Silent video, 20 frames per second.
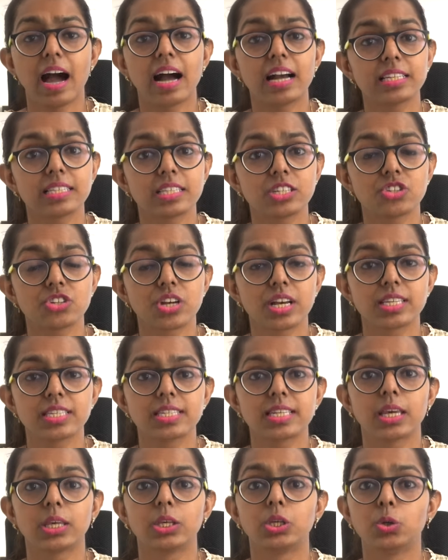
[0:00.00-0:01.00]
I
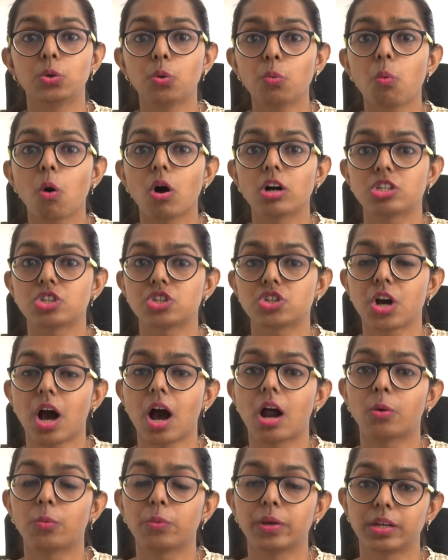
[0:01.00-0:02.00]
suggest you watch
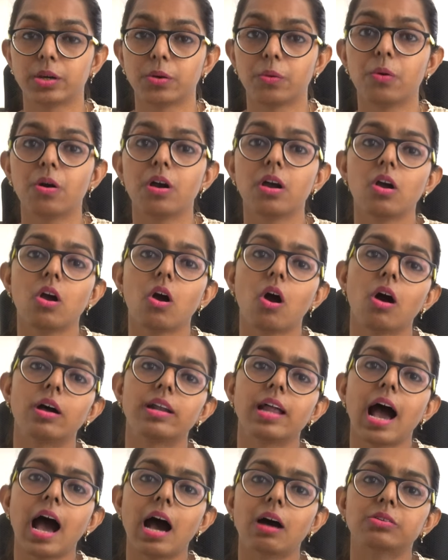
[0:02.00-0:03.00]
our video
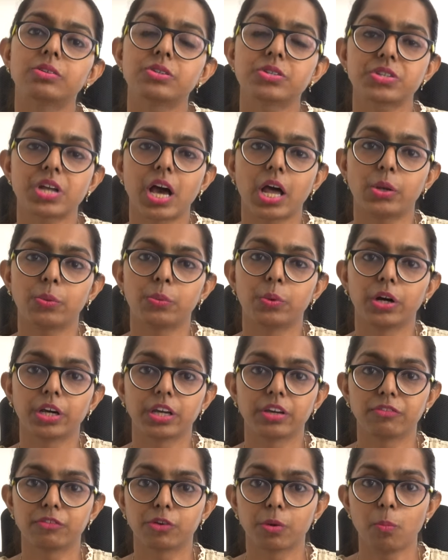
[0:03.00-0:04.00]
on how to start
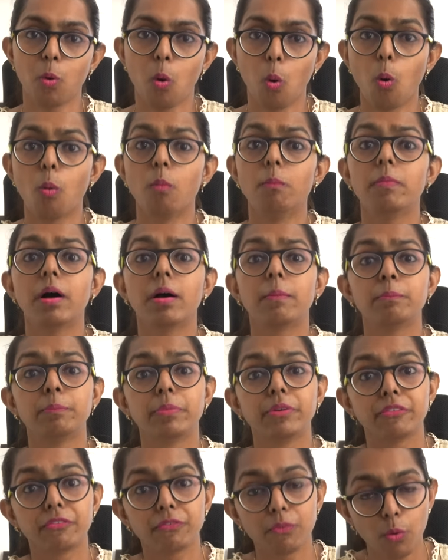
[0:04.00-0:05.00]
working from home
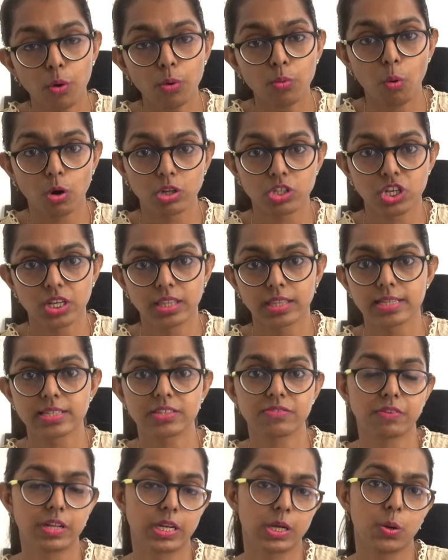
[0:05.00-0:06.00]
before watching
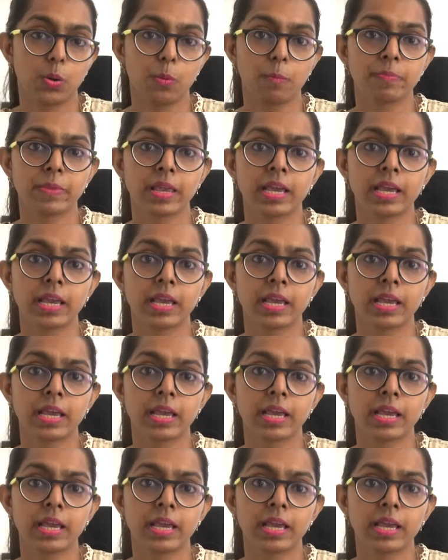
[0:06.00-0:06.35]
this video.